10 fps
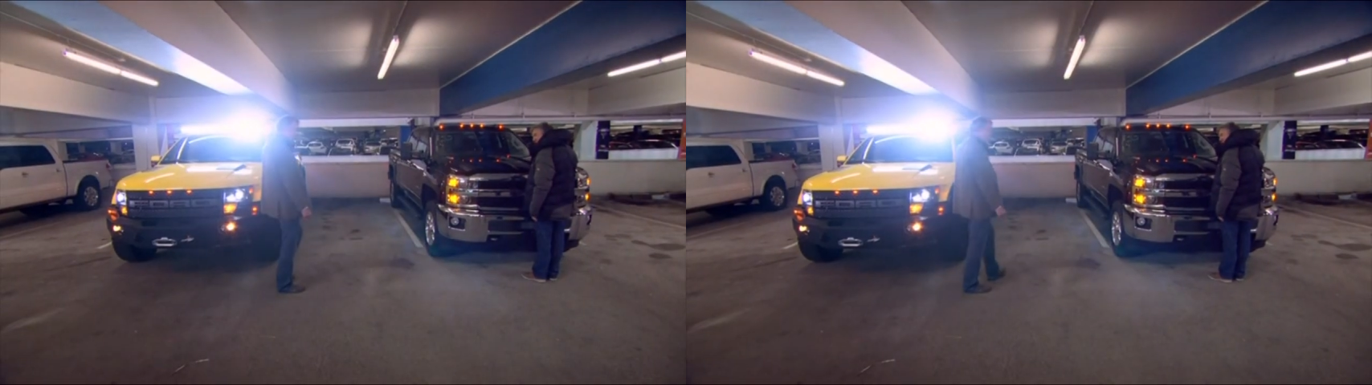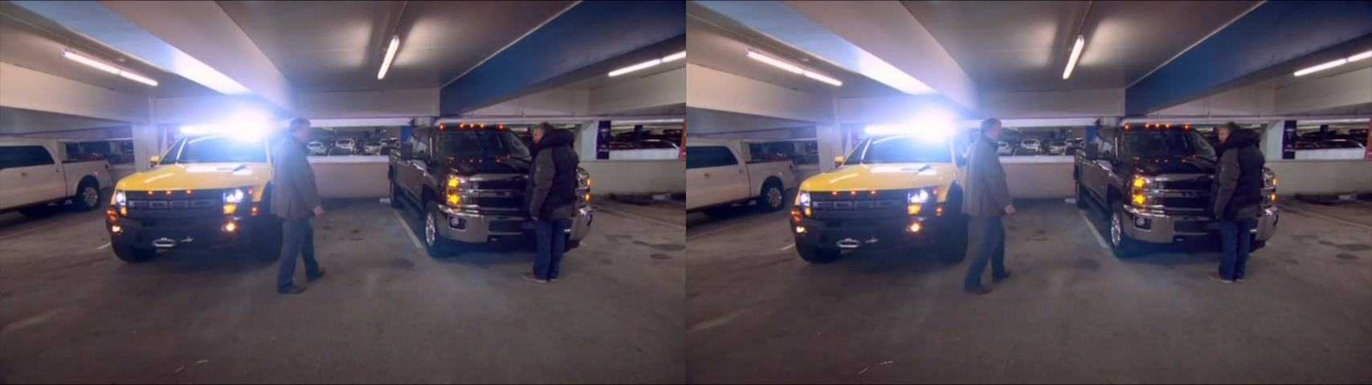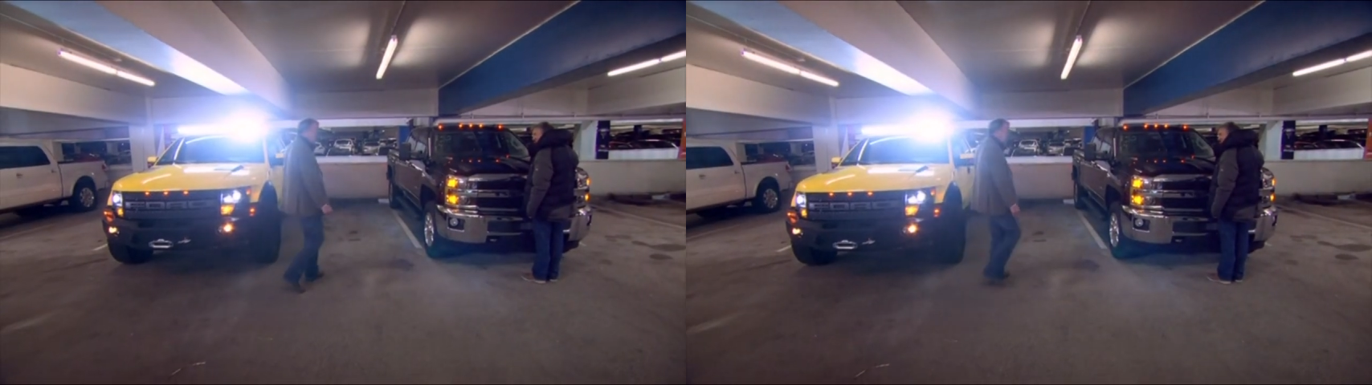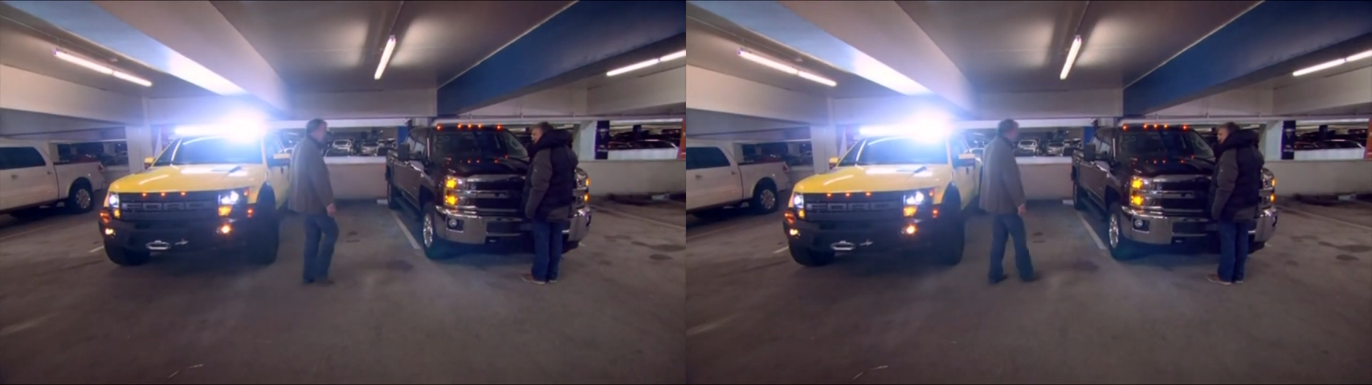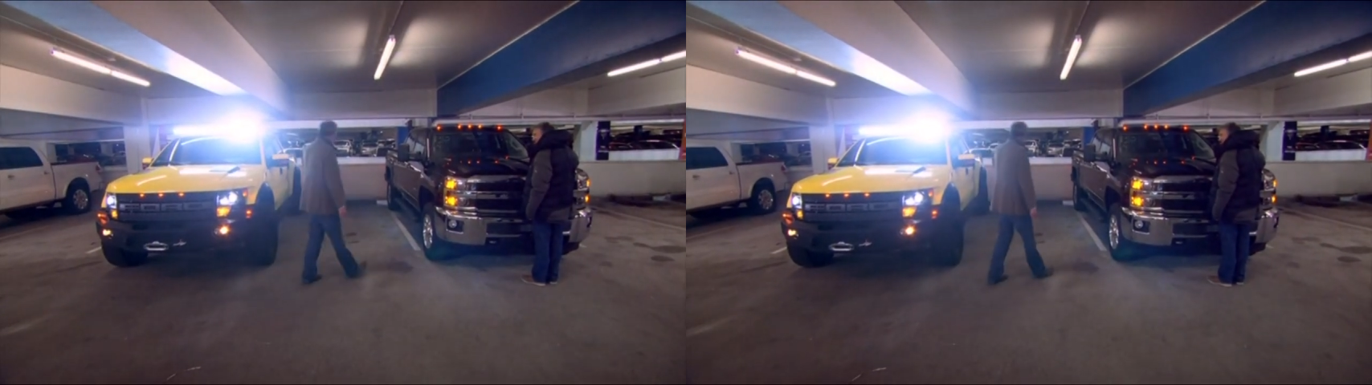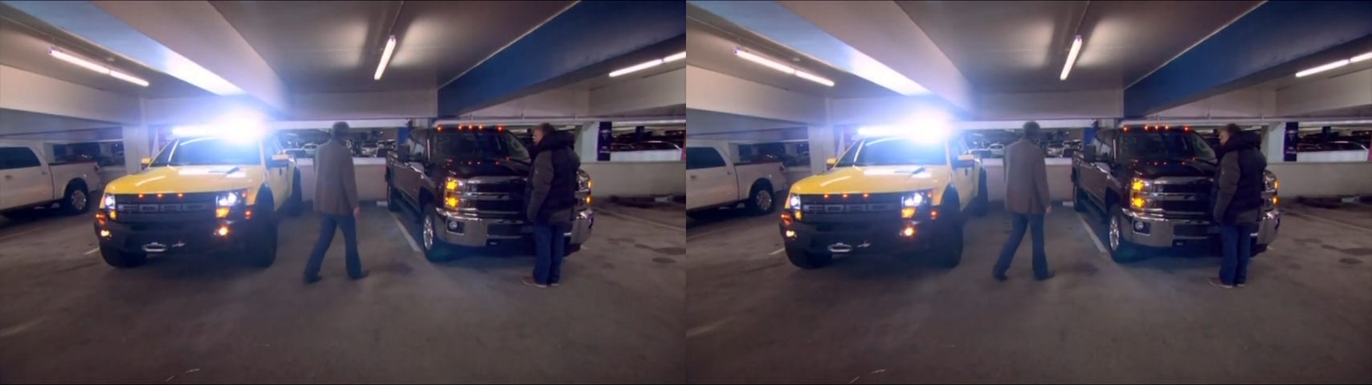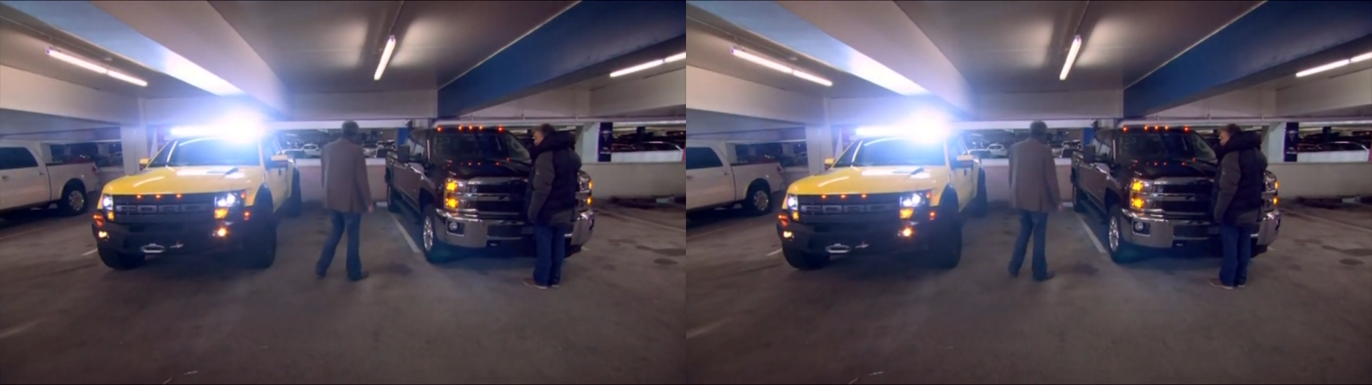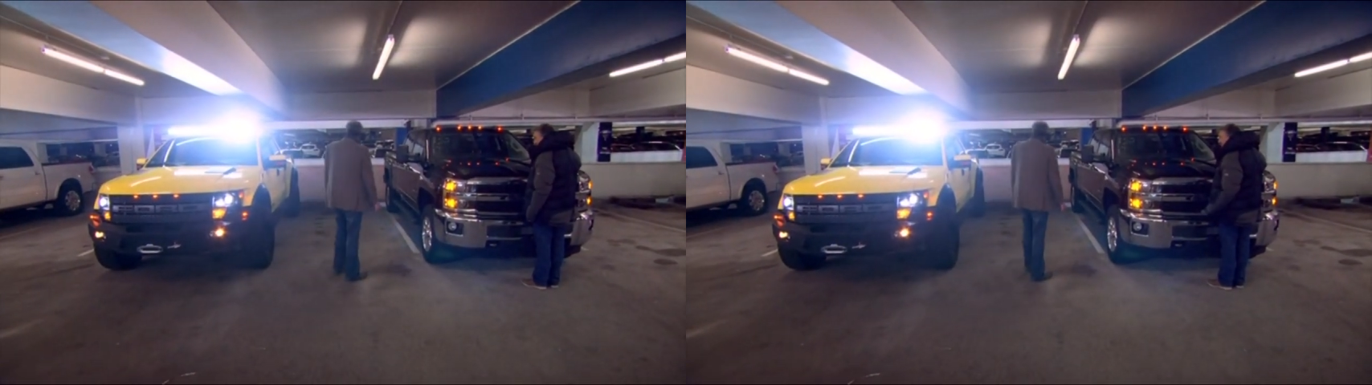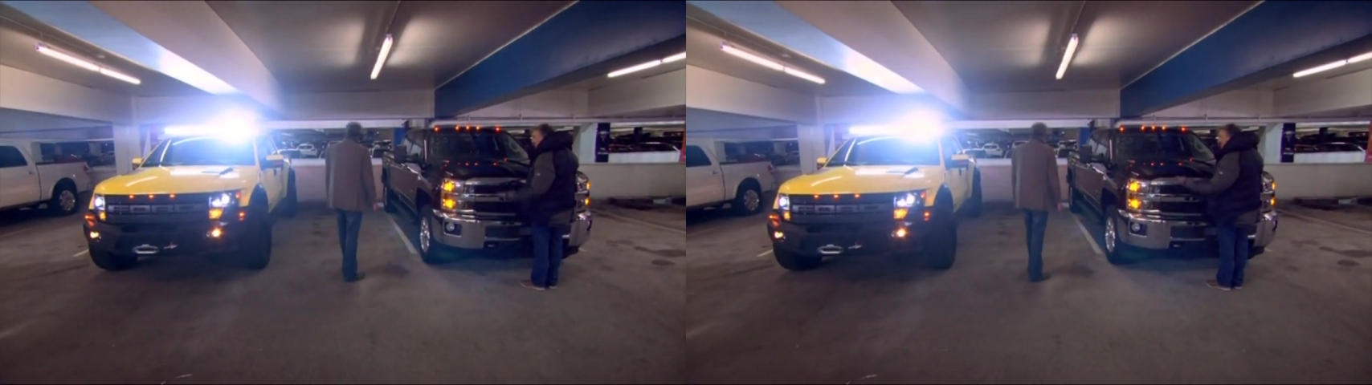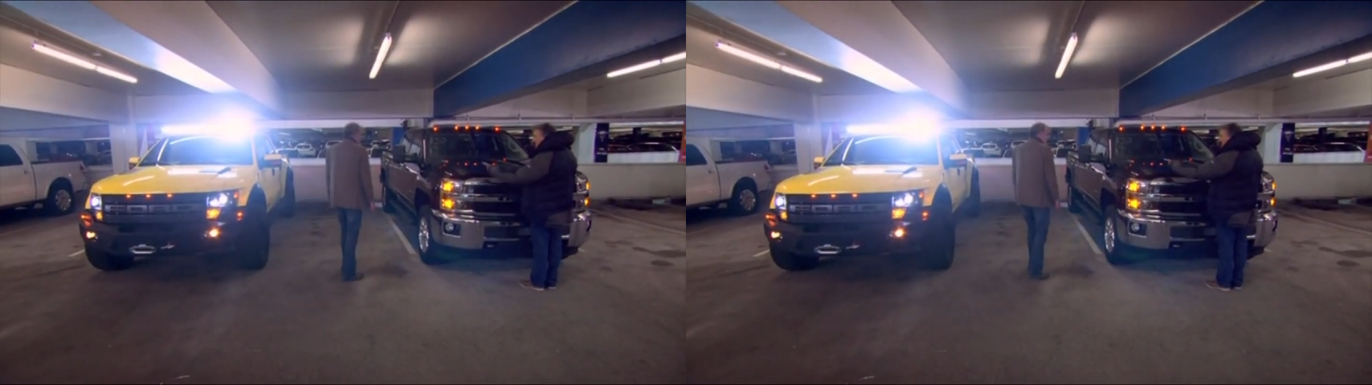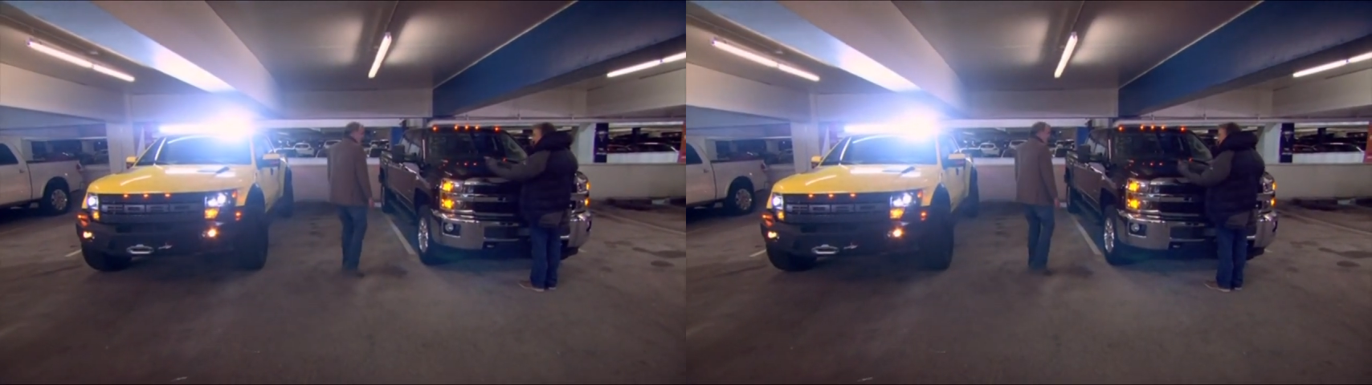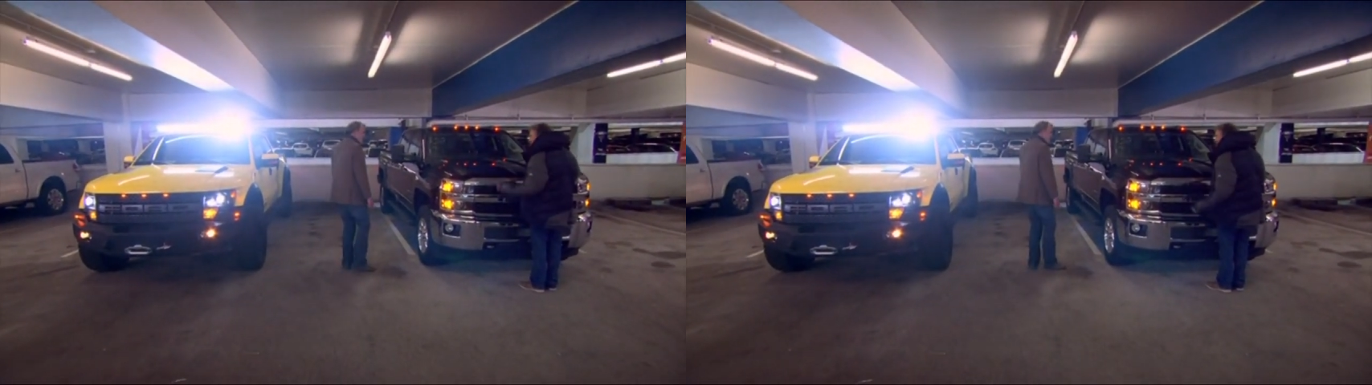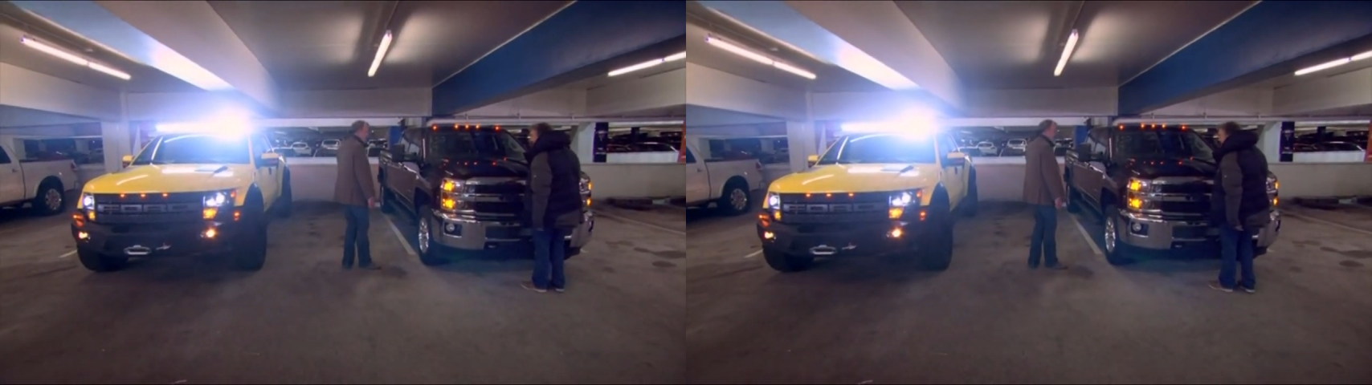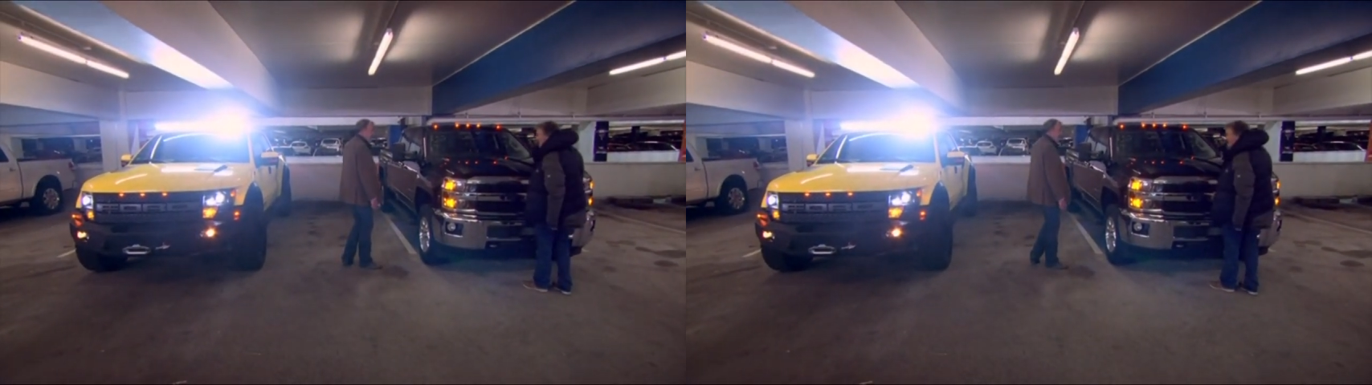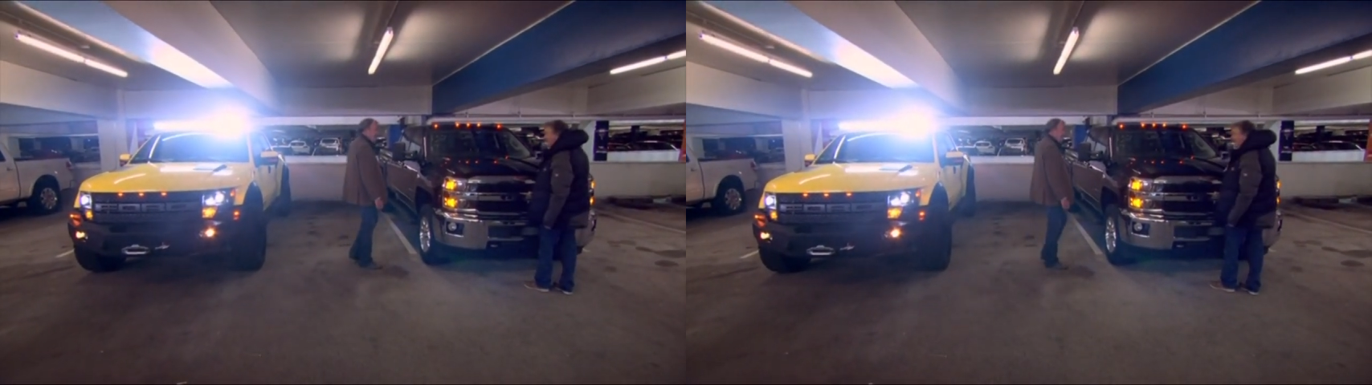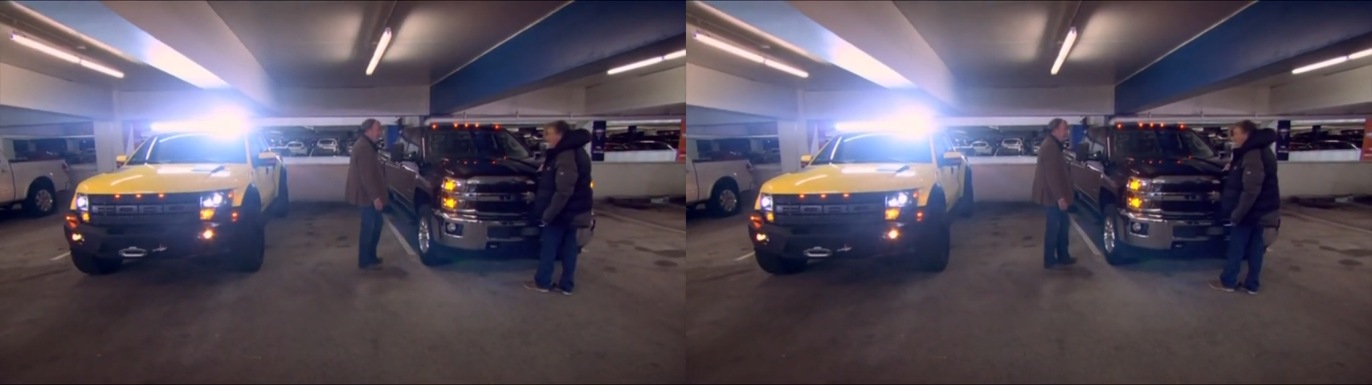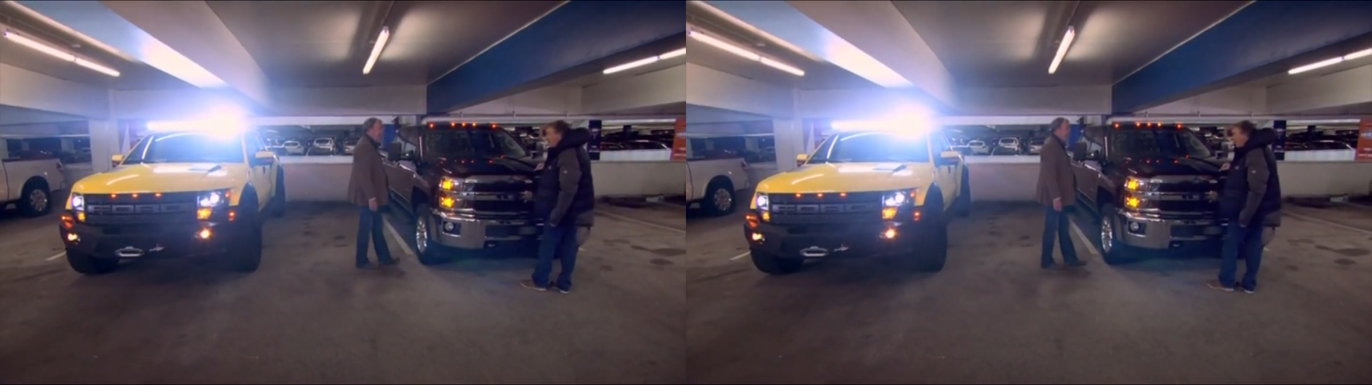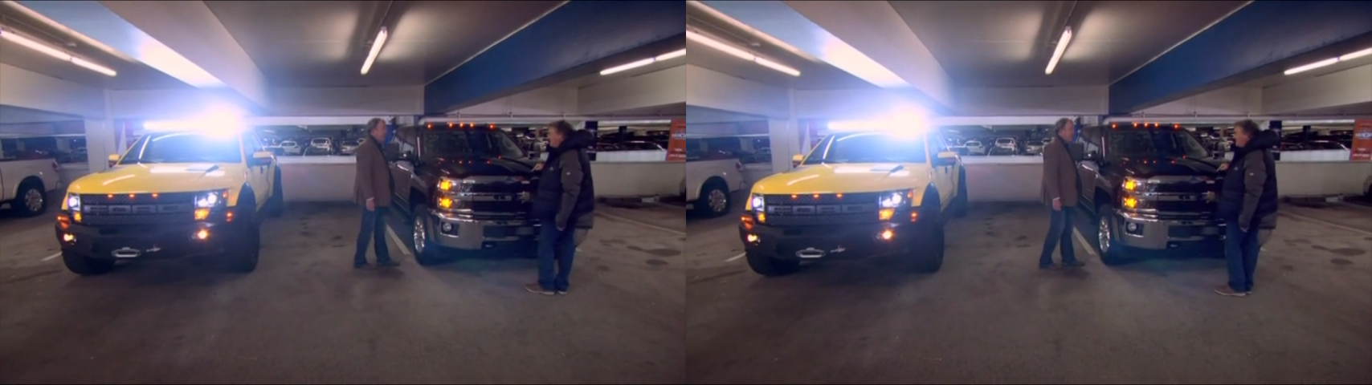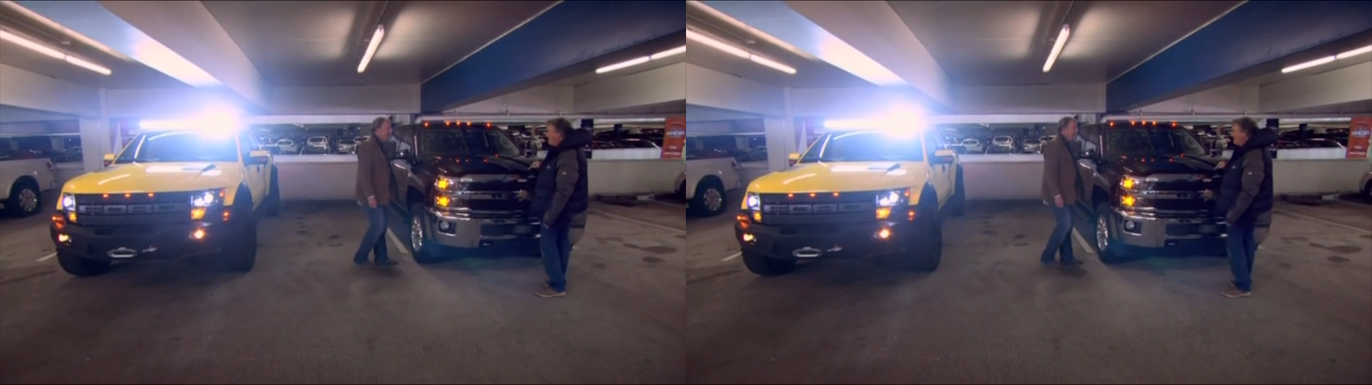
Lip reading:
Nobody's mouth can be seen.